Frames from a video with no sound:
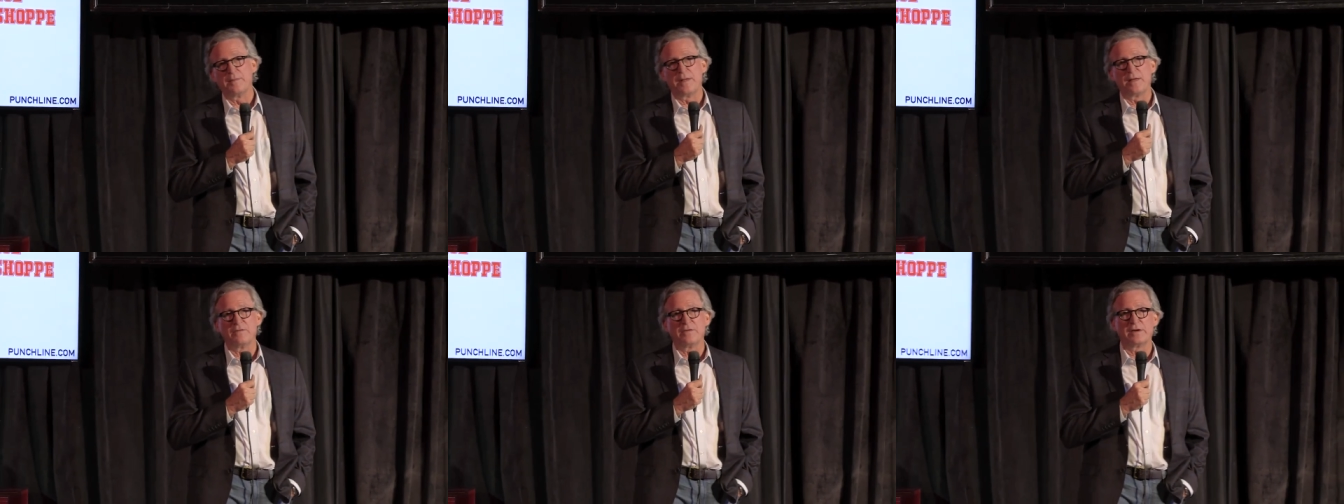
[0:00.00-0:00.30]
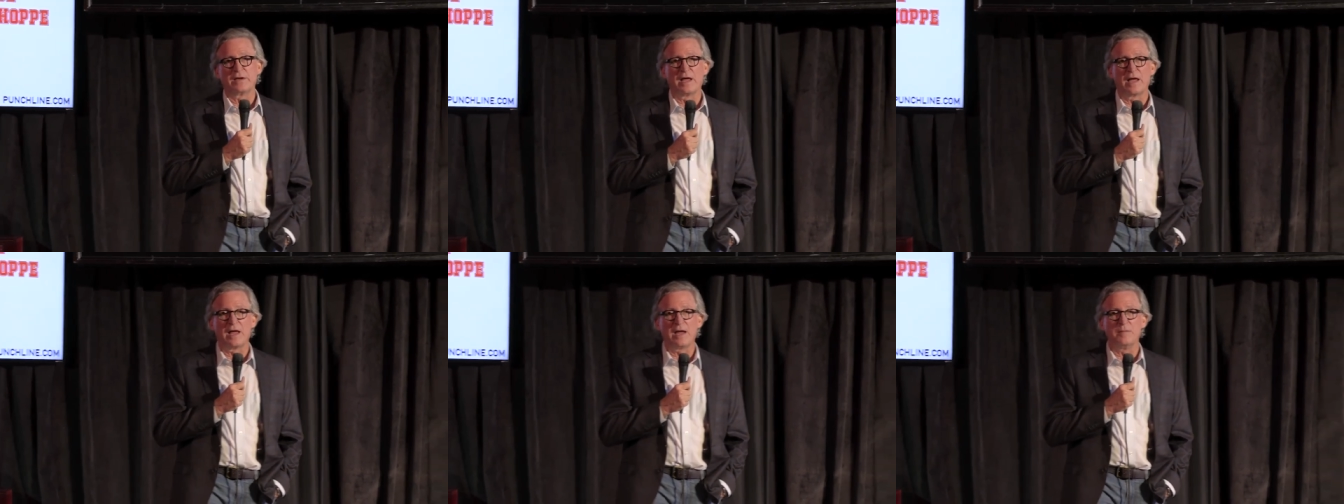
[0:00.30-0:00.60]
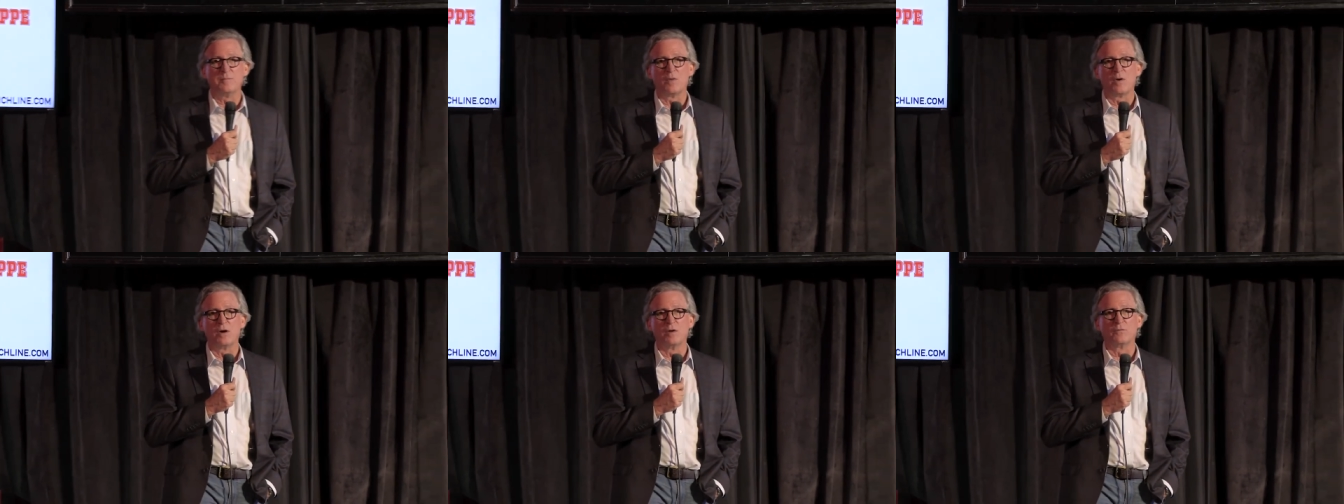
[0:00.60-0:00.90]
They have a gay
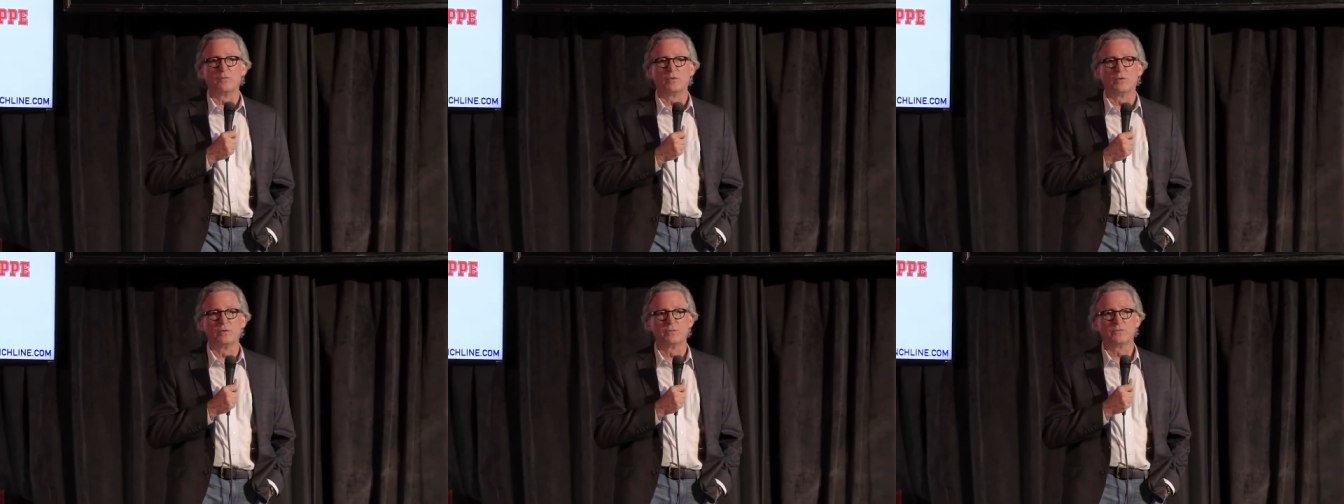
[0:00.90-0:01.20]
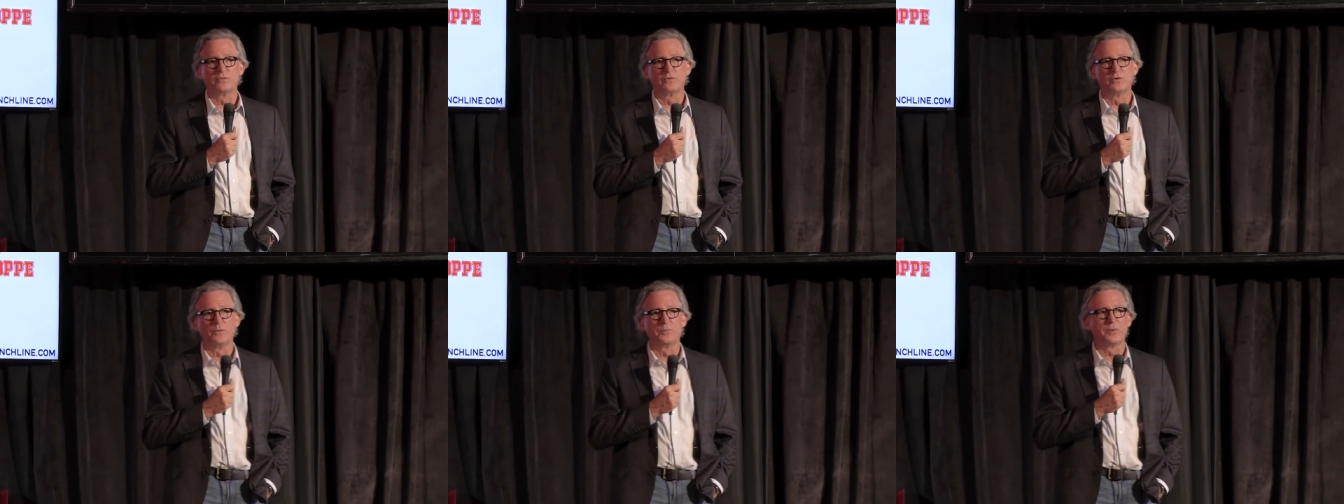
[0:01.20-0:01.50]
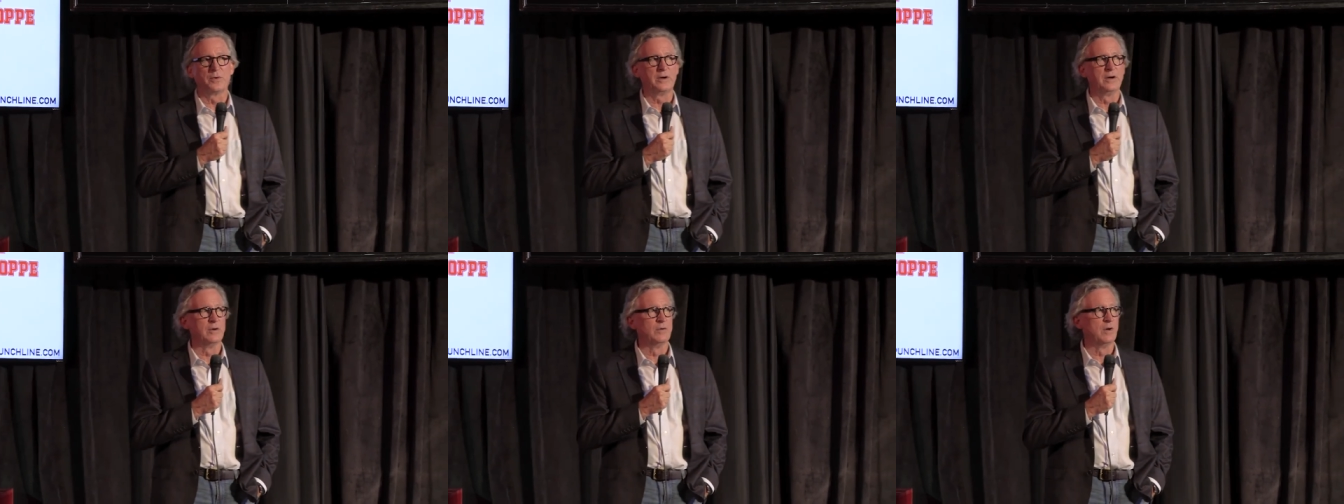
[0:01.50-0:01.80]
Marvel
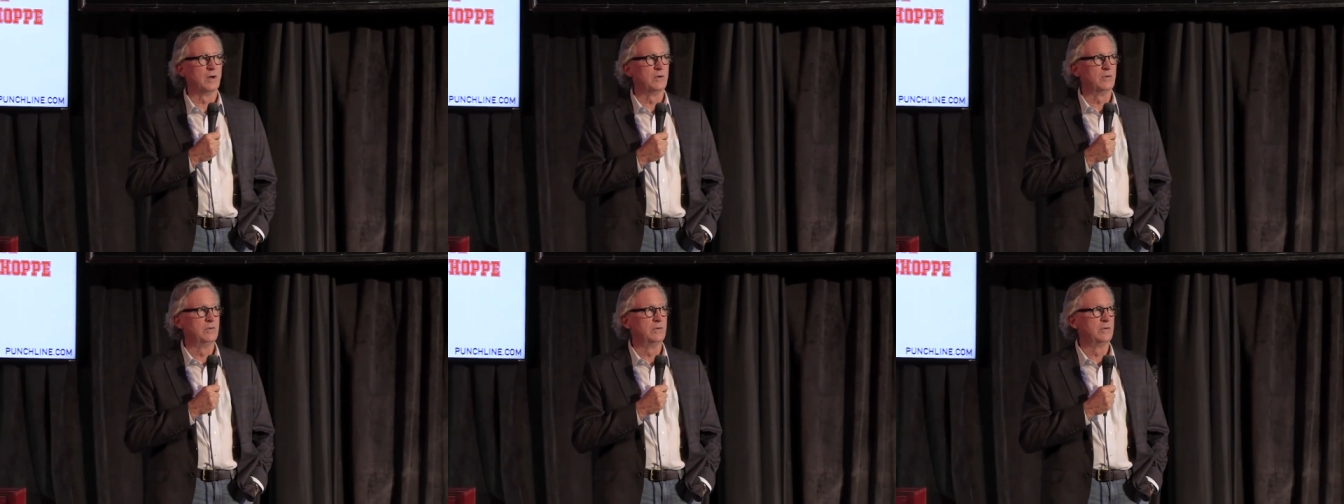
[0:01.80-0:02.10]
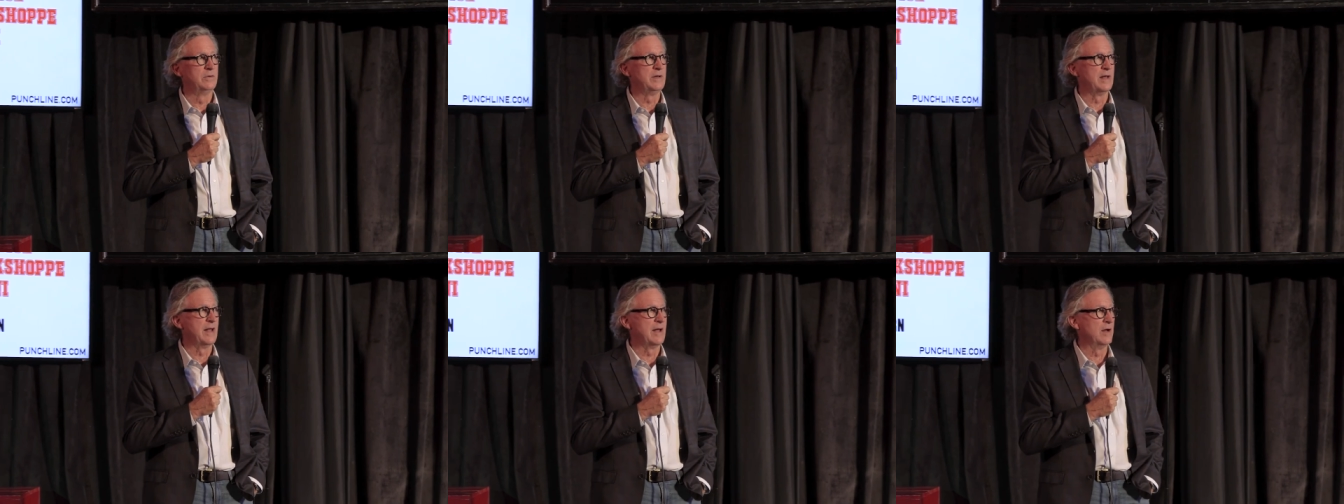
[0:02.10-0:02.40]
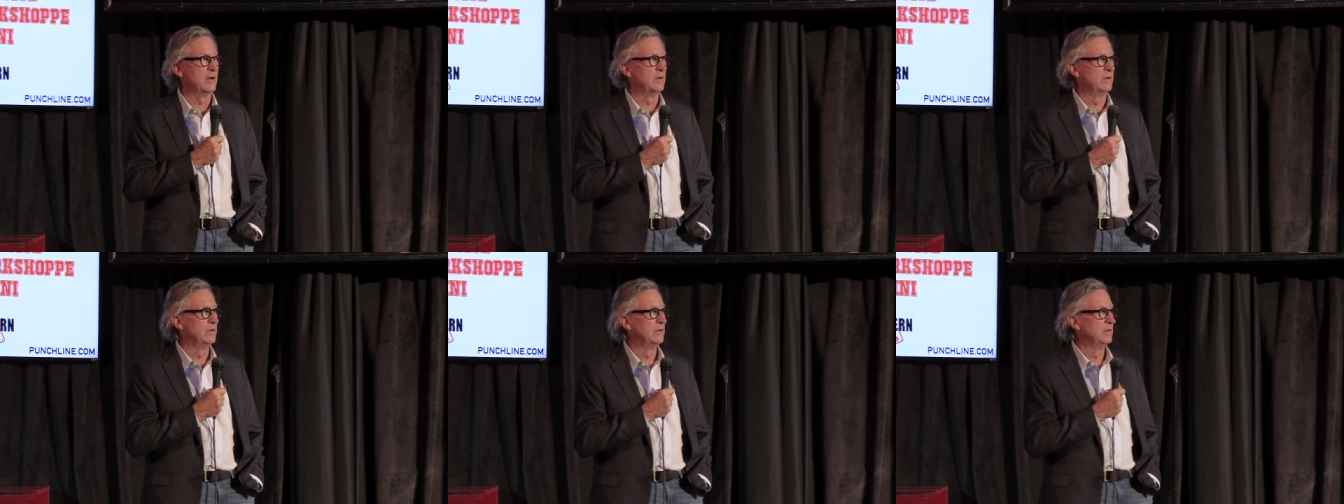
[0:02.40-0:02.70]
superhero
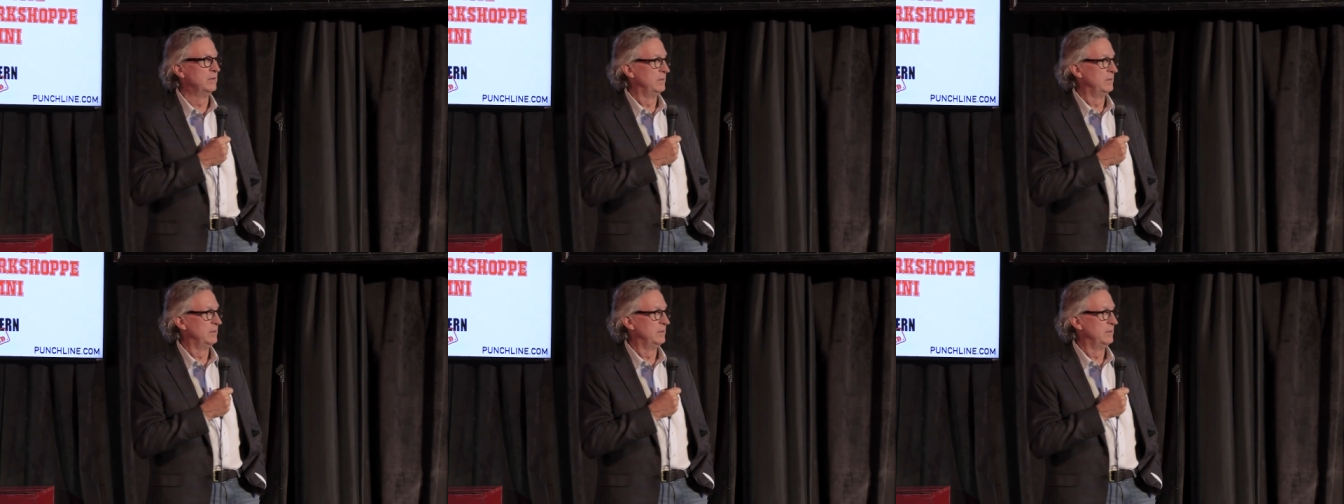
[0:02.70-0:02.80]
now.